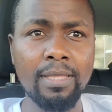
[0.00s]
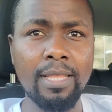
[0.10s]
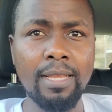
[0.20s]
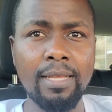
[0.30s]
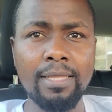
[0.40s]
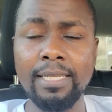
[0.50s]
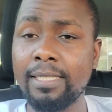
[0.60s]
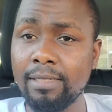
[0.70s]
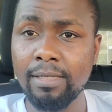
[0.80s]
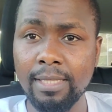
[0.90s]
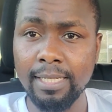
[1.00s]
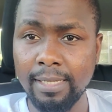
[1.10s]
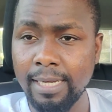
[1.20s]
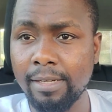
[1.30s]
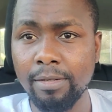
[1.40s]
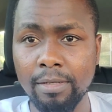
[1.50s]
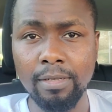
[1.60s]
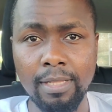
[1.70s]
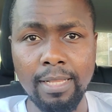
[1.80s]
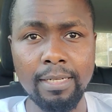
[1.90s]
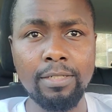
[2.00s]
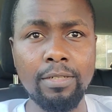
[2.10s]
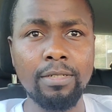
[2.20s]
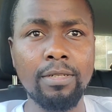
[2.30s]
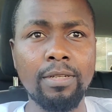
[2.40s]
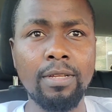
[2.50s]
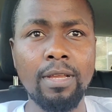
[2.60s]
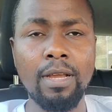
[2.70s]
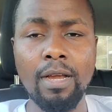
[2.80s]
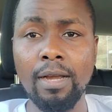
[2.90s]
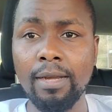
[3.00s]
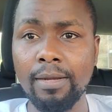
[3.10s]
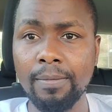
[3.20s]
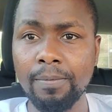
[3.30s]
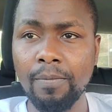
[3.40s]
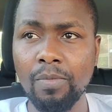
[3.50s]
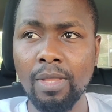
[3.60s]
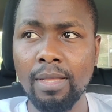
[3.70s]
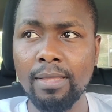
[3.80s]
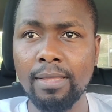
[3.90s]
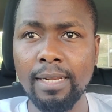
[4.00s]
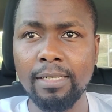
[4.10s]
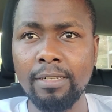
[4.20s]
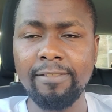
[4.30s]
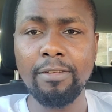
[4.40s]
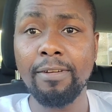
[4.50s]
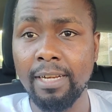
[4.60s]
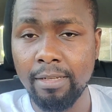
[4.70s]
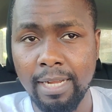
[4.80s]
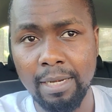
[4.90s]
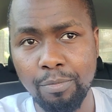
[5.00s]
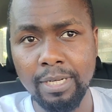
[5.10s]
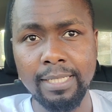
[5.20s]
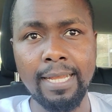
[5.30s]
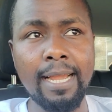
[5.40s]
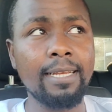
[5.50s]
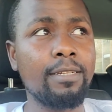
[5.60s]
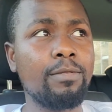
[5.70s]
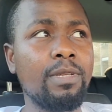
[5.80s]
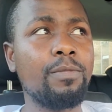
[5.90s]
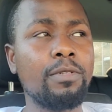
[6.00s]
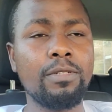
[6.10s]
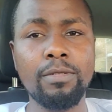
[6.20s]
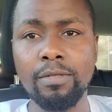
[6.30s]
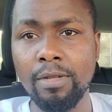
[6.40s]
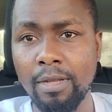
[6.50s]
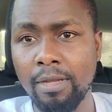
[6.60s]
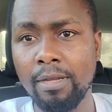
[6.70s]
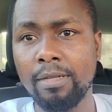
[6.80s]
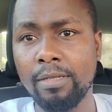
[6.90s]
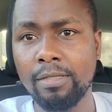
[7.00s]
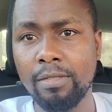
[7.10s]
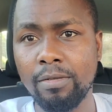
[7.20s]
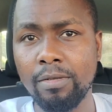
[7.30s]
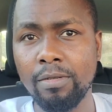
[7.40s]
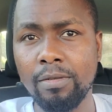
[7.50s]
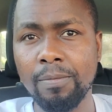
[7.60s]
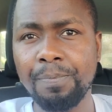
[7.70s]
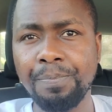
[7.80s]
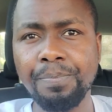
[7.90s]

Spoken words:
there's little uh, that you even you can put aside to be able to to